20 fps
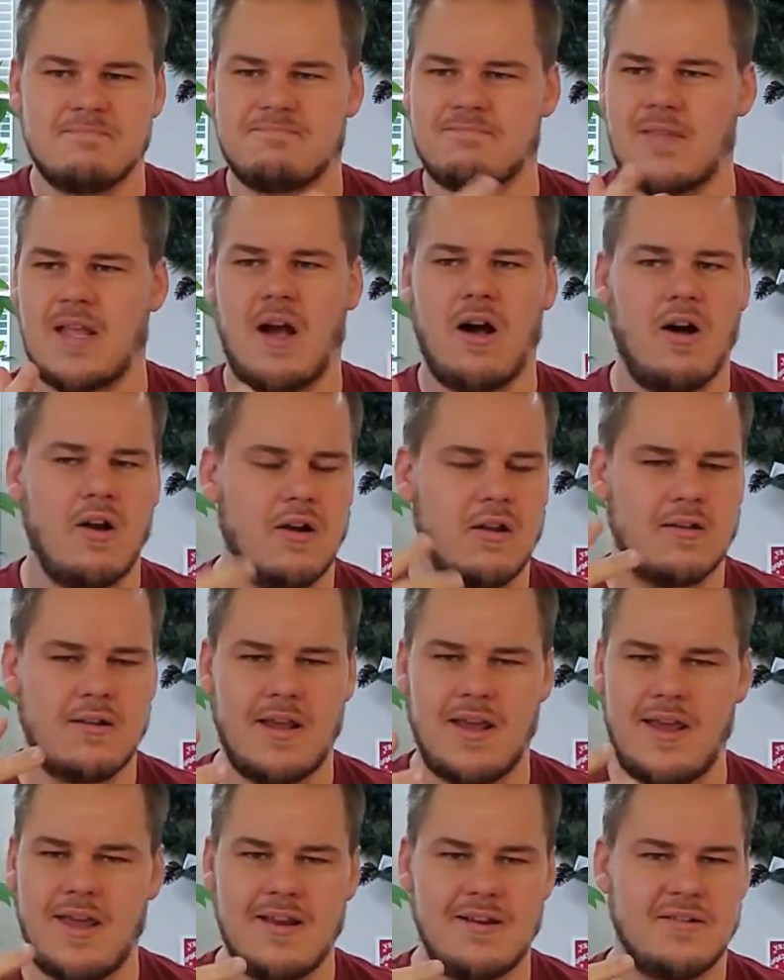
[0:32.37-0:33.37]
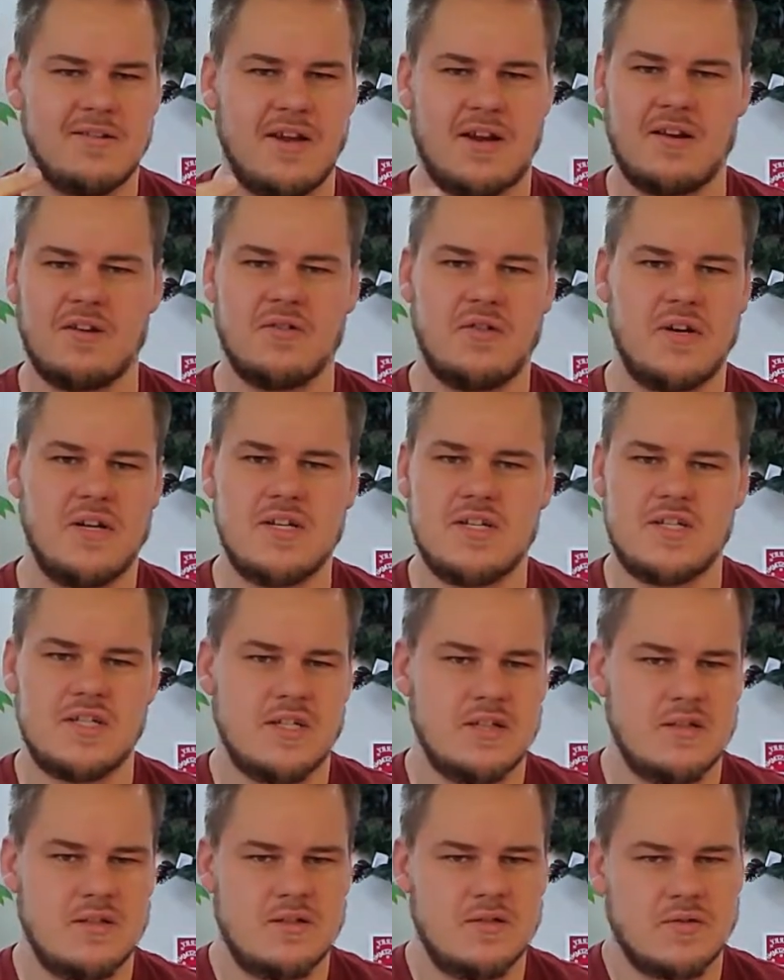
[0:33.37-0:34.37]
holiday
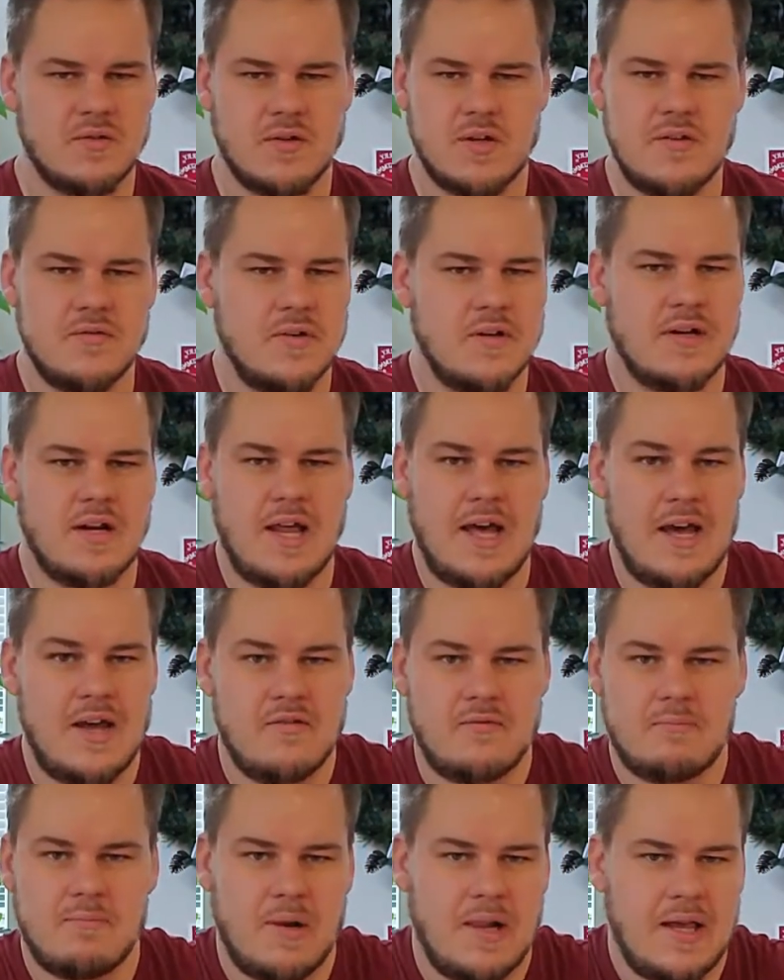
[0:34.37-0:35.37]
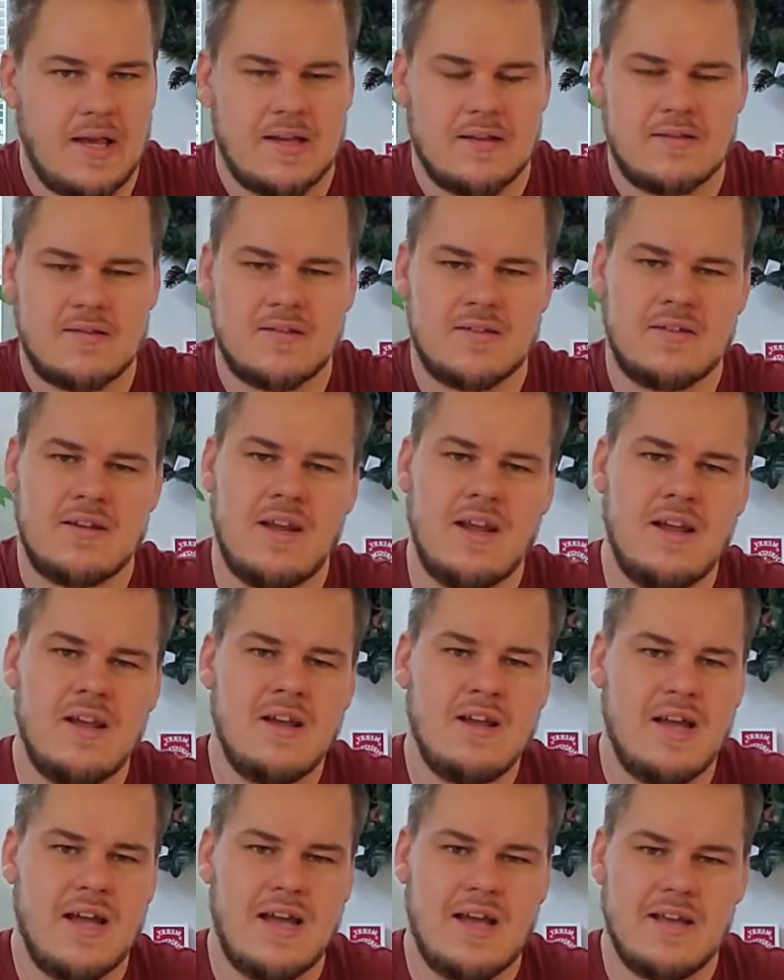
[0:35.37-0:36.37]
decorations or even live plants
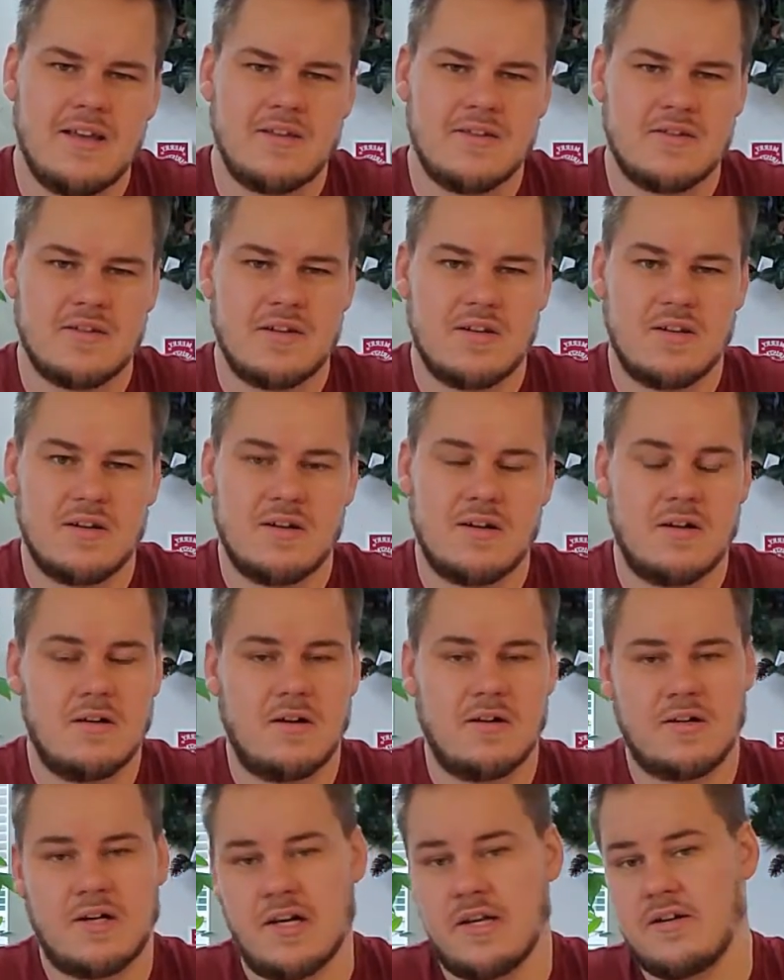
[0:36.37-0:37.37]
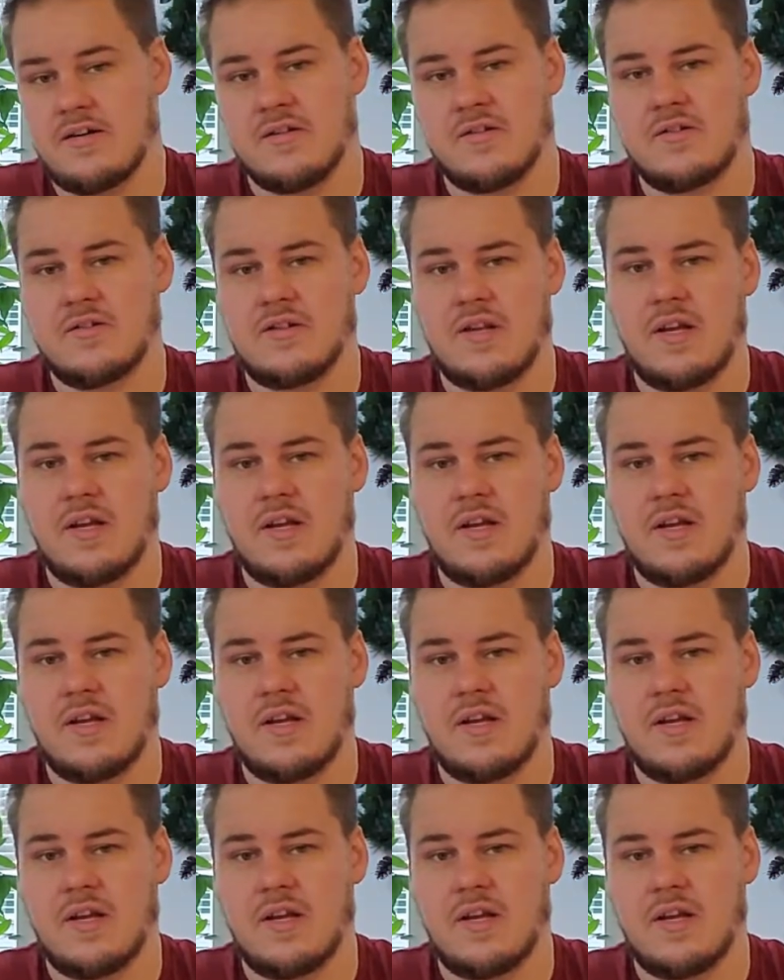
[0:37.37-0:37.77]
as on clearance.